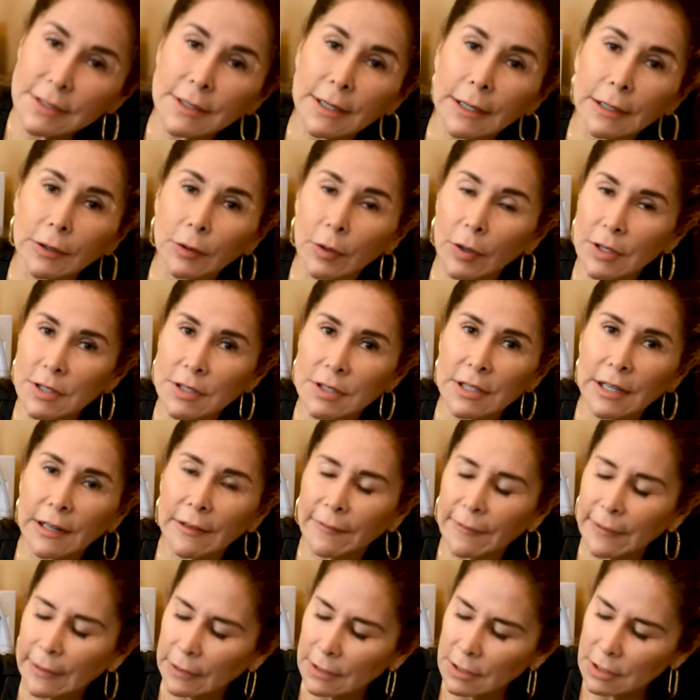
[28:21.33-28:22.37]
I still
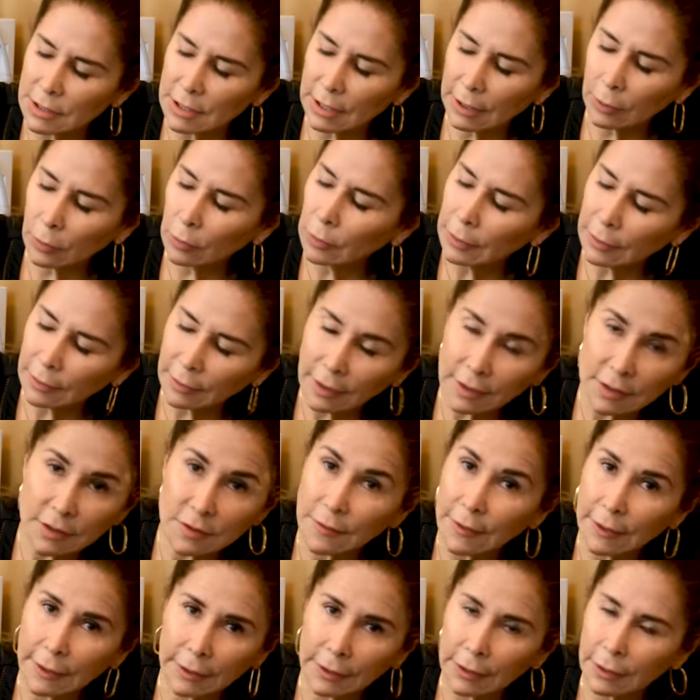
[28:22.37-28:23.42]
feel the tingling, that's
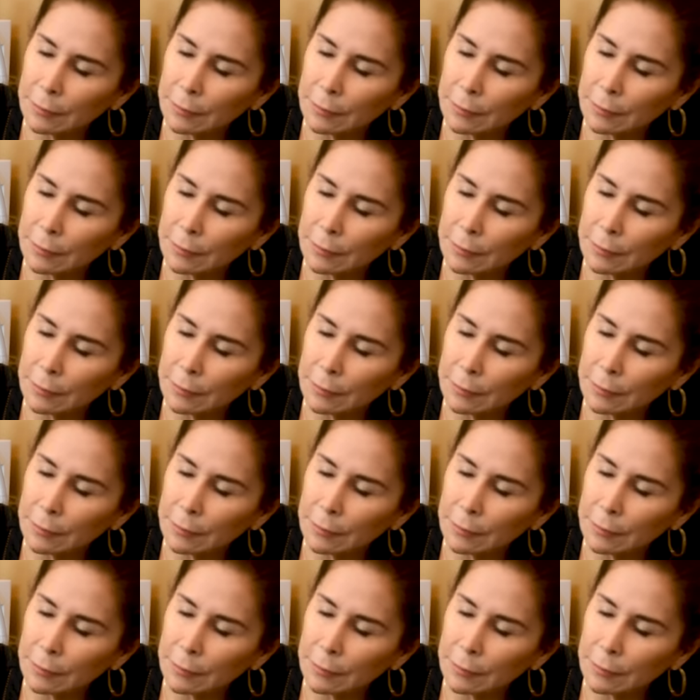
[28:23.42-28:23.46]
fine.